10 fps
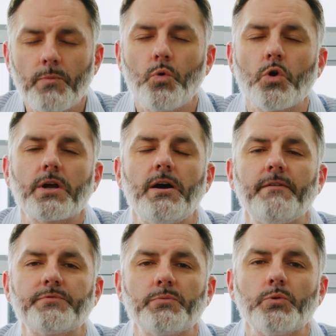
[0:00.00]
and more
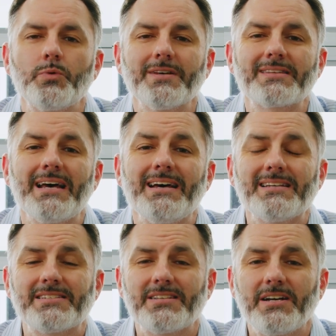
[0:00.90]
comfortable with
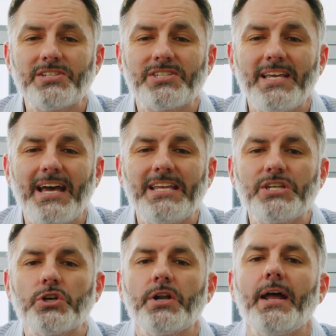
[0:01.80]
such that
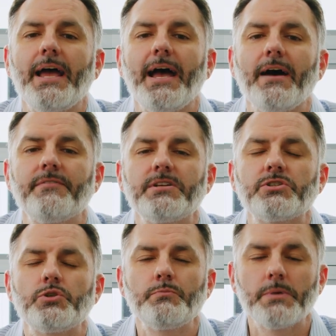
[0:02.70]
you're not having
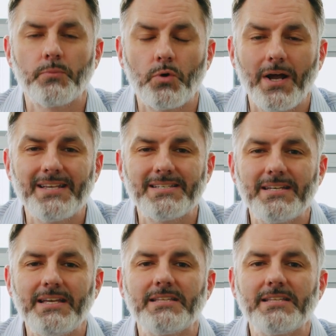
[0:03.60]
to memorize it.